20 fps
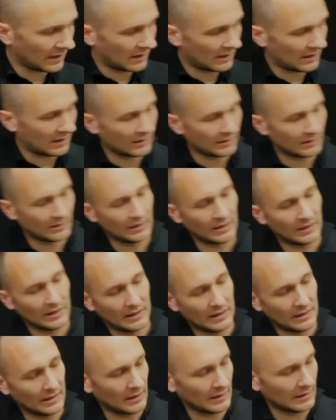are
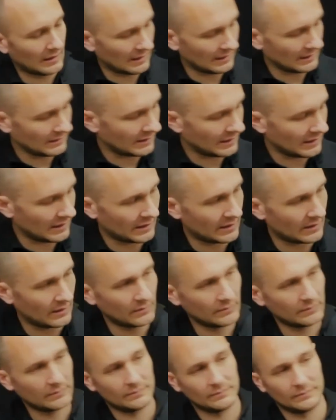the Atlantic
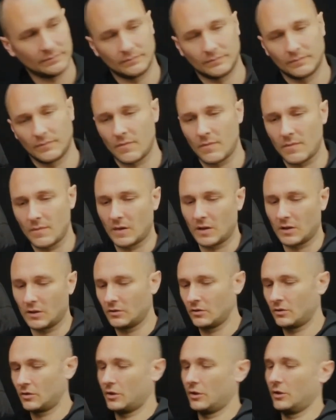
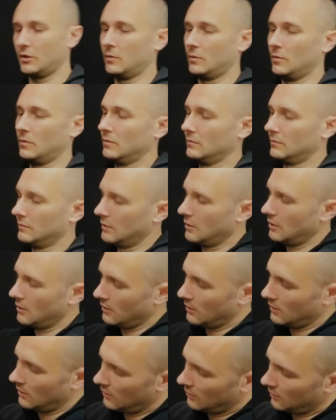2
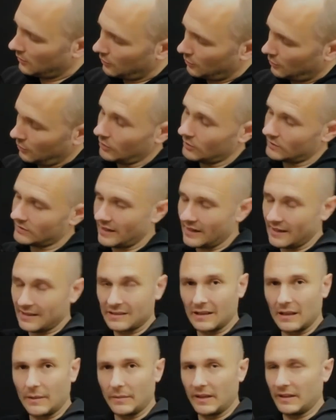
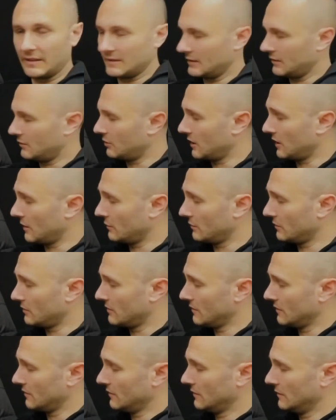Gore-Tex laminated trousers.